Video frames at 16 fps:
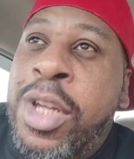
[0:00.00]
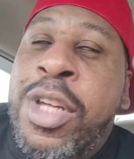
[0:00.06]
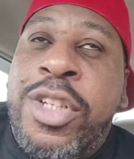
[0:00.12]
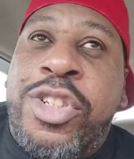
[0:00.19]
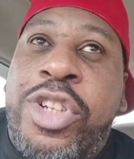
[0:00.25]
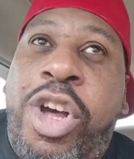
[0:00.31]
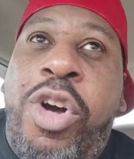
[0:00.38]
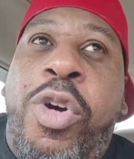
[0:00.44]

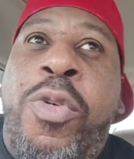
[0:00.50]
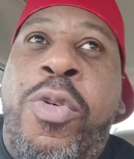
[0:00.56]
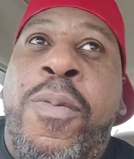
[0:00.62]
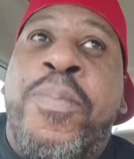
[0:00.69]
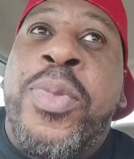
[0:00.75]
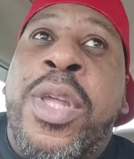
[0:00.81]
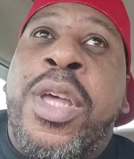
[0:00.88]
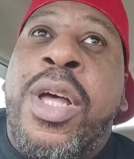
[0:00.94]
So
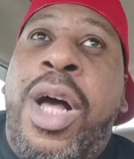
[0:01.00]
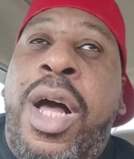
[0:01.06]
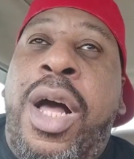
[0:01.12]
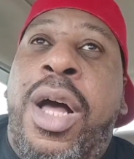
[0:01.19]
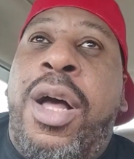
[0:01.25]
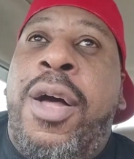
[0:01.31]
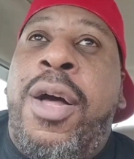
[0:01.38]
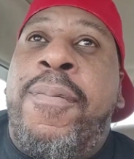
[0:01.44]

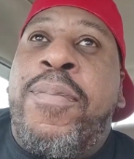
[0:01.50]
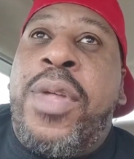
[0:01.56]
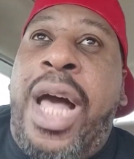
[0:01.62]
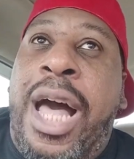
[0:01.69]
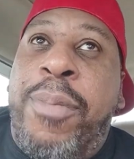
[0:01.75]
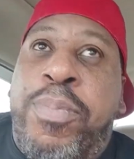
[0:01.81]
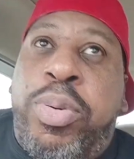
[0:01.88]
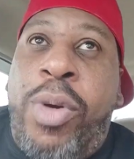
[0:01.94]
um,
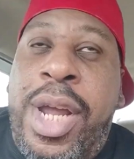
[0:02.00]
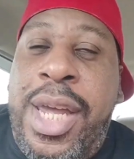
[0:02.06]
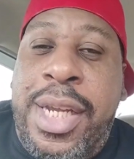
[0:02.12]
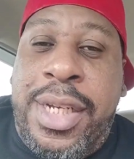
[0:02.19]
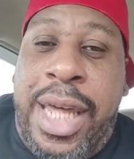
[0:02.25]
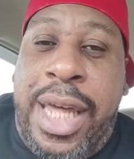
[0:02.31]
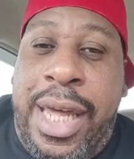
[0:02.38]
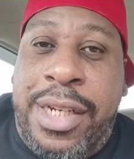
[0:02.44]
I pray
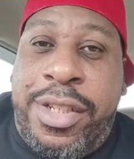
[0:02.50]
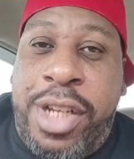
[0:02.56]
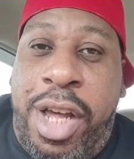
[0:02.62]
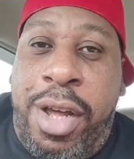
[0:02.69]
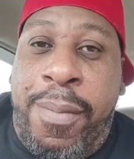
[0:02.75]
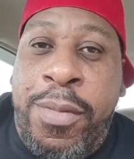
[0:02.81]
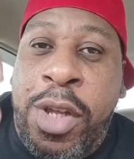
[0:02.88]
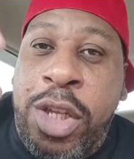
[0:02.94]
that
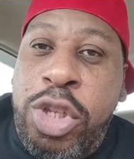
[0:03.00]
um,